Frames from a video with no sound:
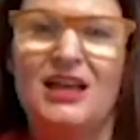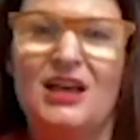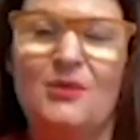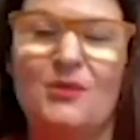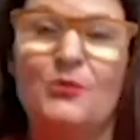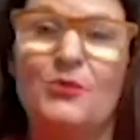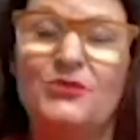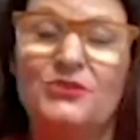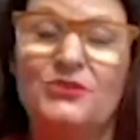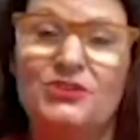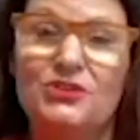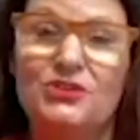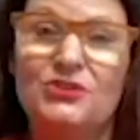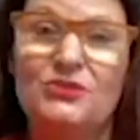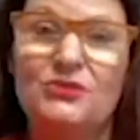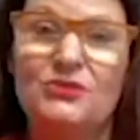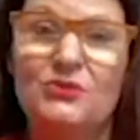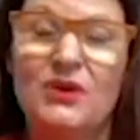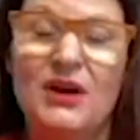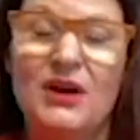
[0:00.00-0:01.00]
with
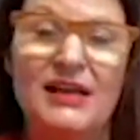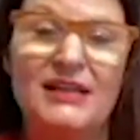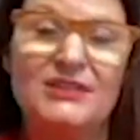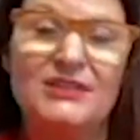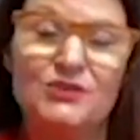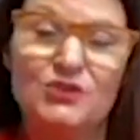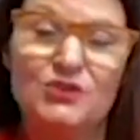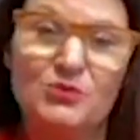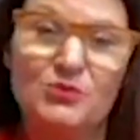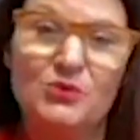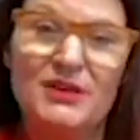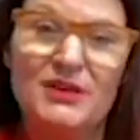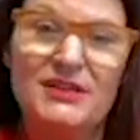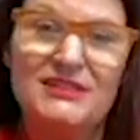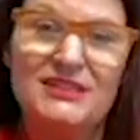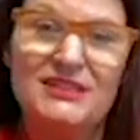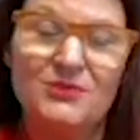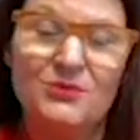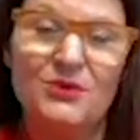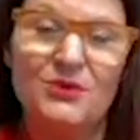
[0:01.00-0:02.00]
two high school boys
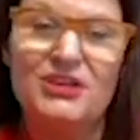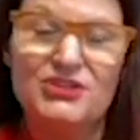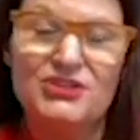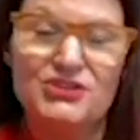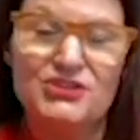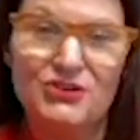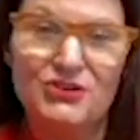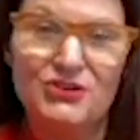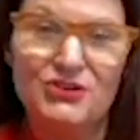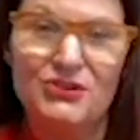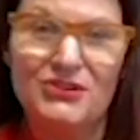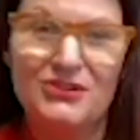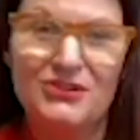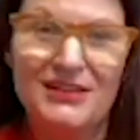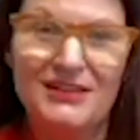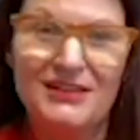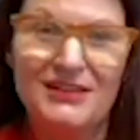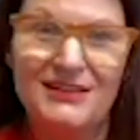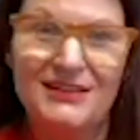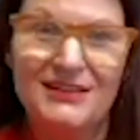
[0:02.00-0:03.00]
that were injured
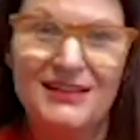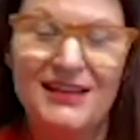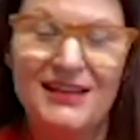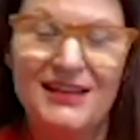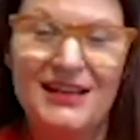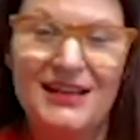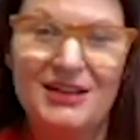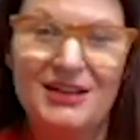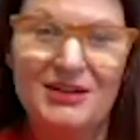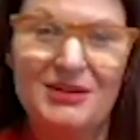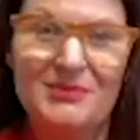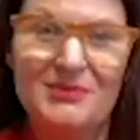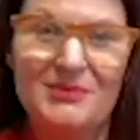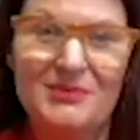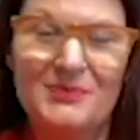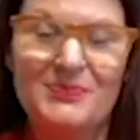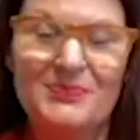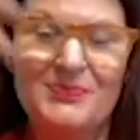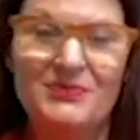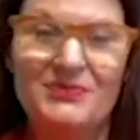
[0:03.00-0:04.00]

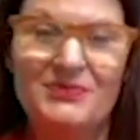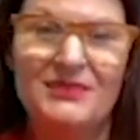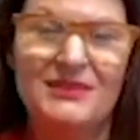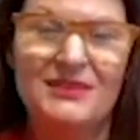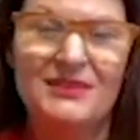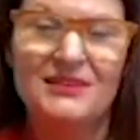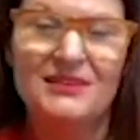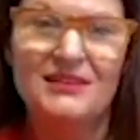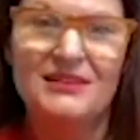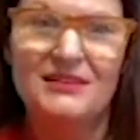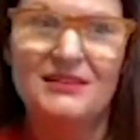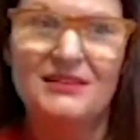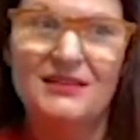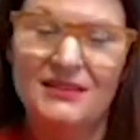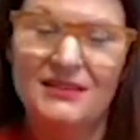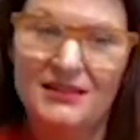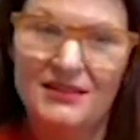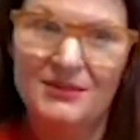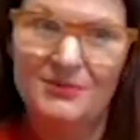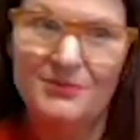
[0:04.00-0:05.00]
um,
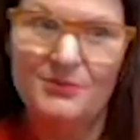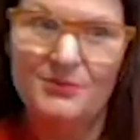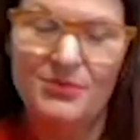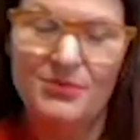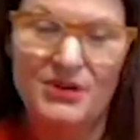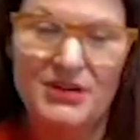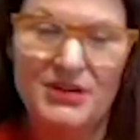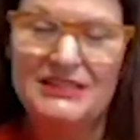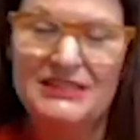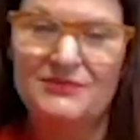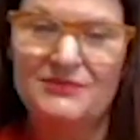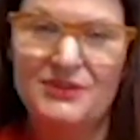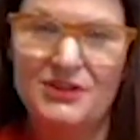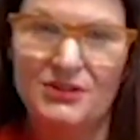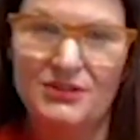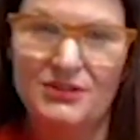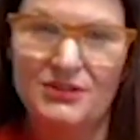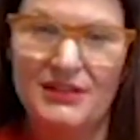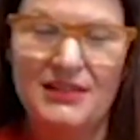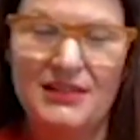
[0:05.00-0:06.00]
pretty
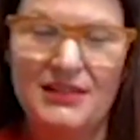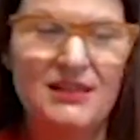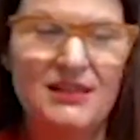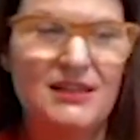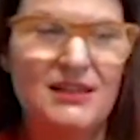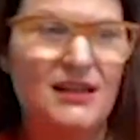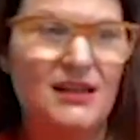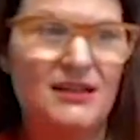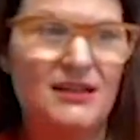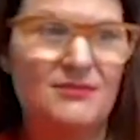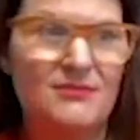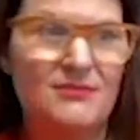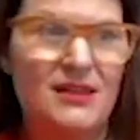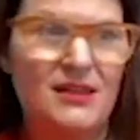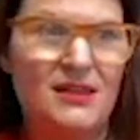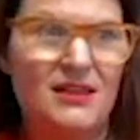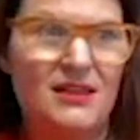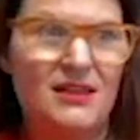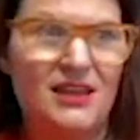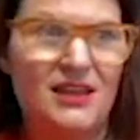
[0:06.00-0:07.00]
severely.
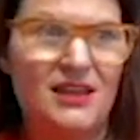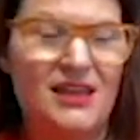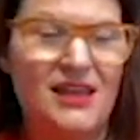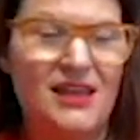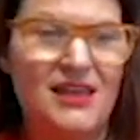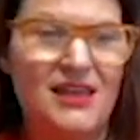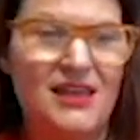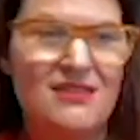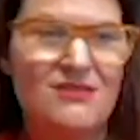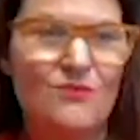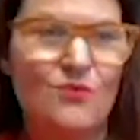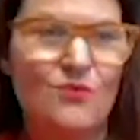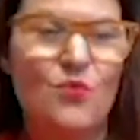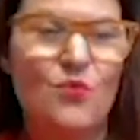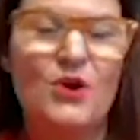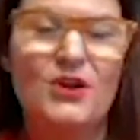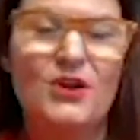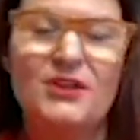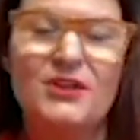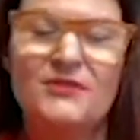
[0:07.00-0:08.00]
And
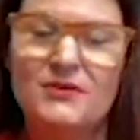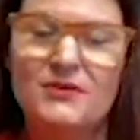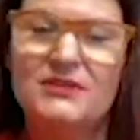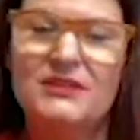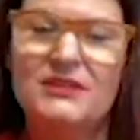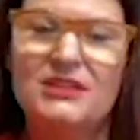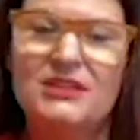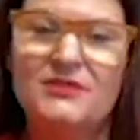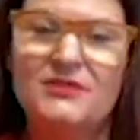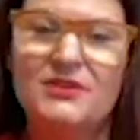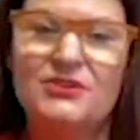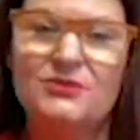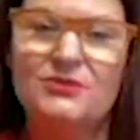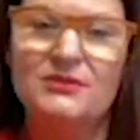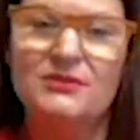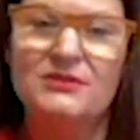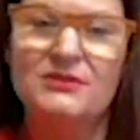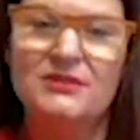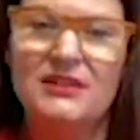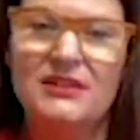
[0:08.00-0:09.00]
one of those
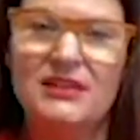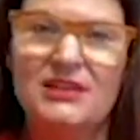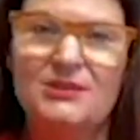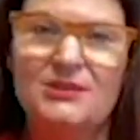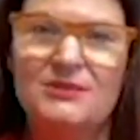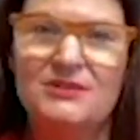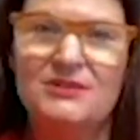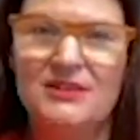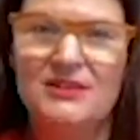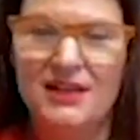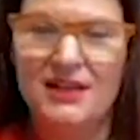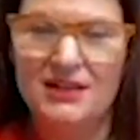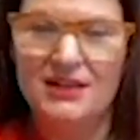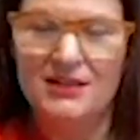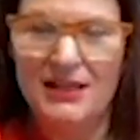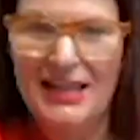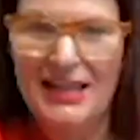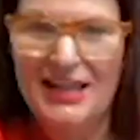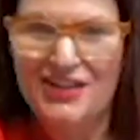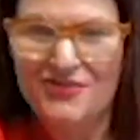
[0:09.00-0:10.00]
individuals, he was not a
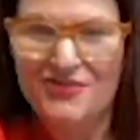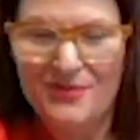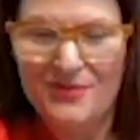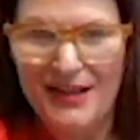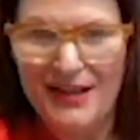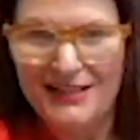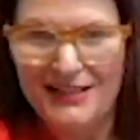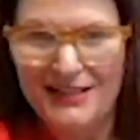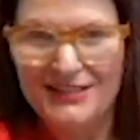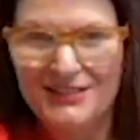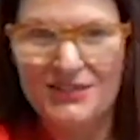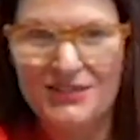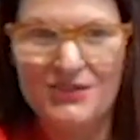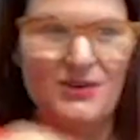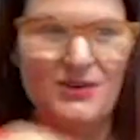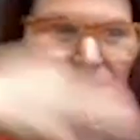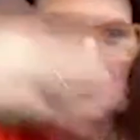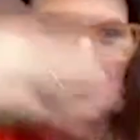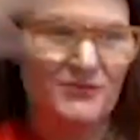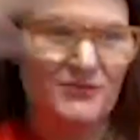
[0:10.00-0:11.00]
client of mine, so I
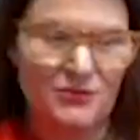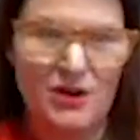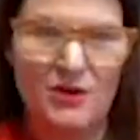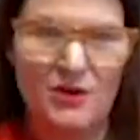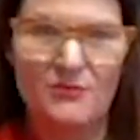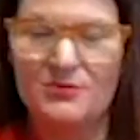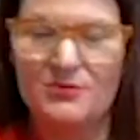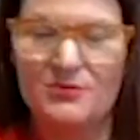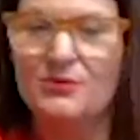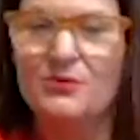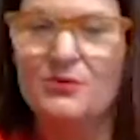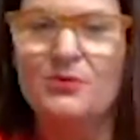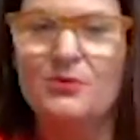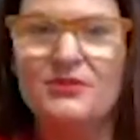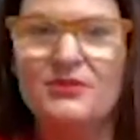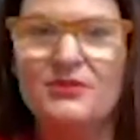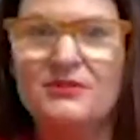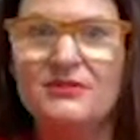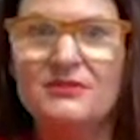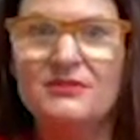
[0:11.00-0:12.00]
feel comfortable with
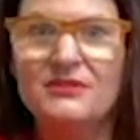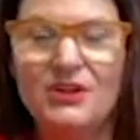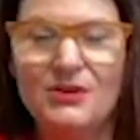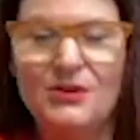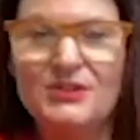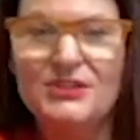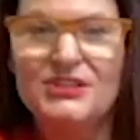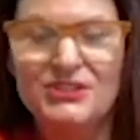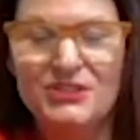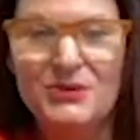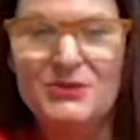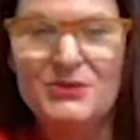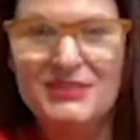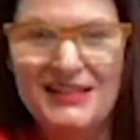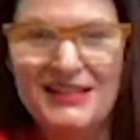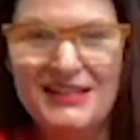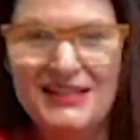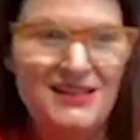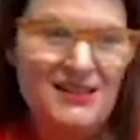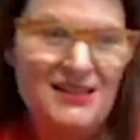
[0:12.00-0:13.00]
disclosing.